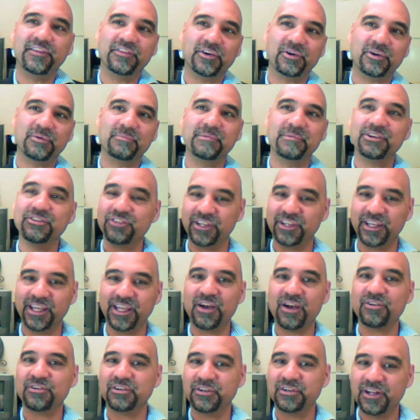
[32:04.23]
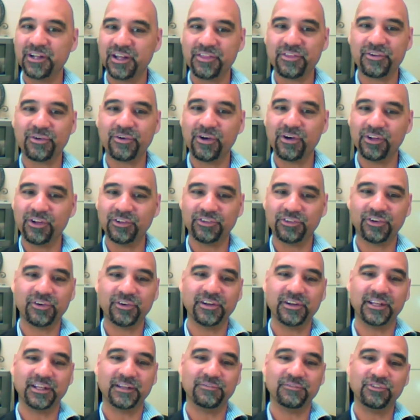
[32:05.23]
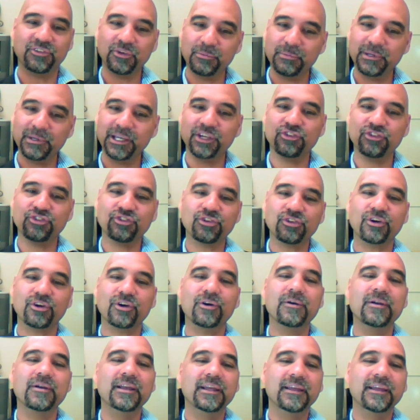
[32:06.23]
idea that they're missing out on other alternatives.